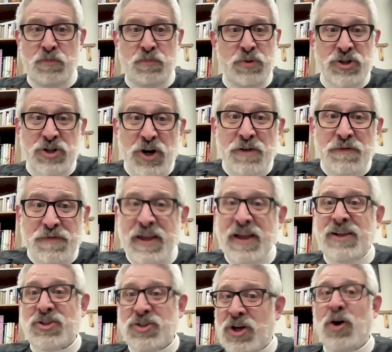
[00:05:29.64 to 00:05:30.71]
preserve
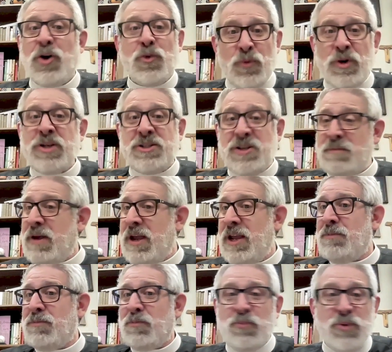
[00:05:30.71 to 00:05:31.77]
things. Salt was the
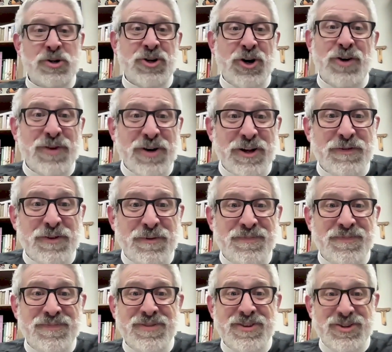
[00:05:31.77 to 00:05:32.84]
main preservative.
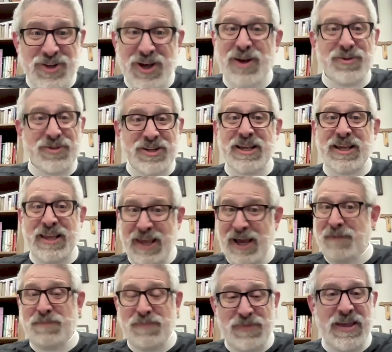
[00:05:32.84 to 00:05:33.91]
Salt
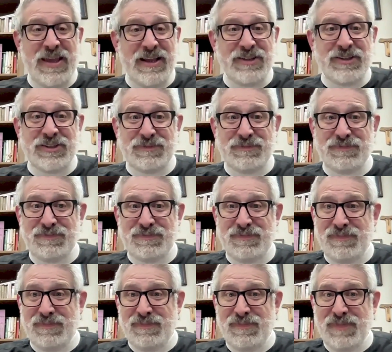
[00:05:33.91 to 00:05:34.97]
kept things
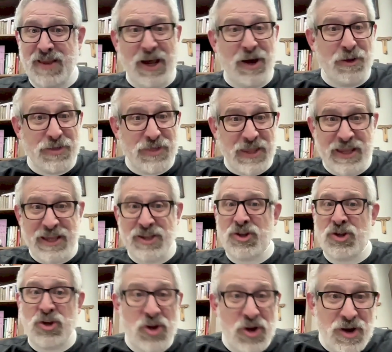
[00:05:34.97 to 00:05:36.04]
healthy
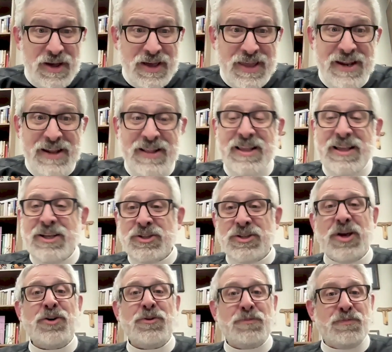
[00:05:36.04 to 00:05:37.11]
and good.
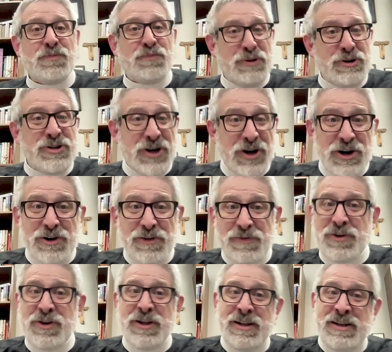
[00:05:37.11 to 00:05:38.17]
Salt
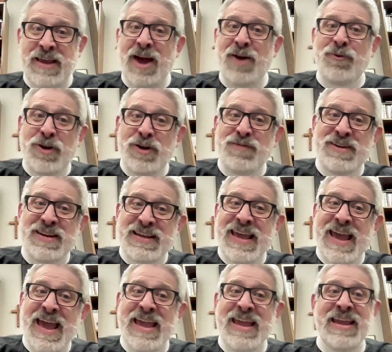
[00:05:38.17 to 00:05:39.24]
preserved. It got rid of
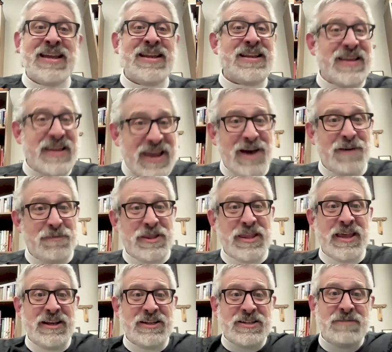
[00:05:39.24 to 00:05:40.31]
decay. It kept
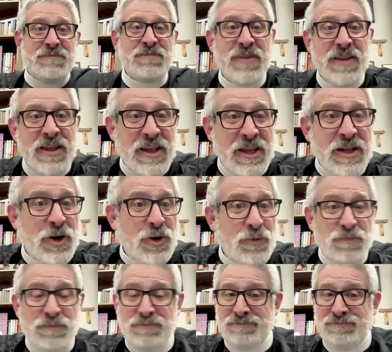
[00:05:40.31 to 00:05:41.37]
things, you
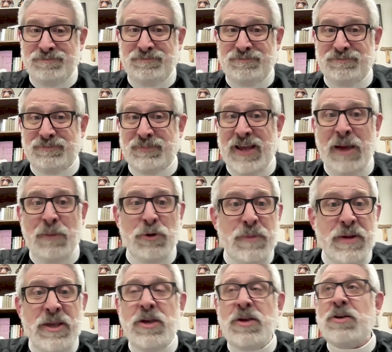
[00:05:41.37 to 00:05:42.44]
know, able to
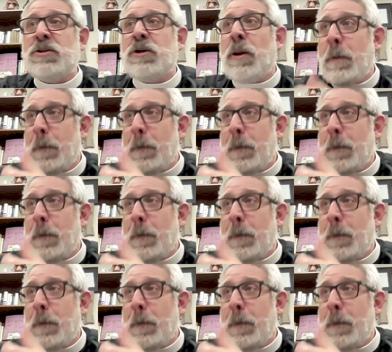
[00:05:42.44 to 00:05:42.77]
be used.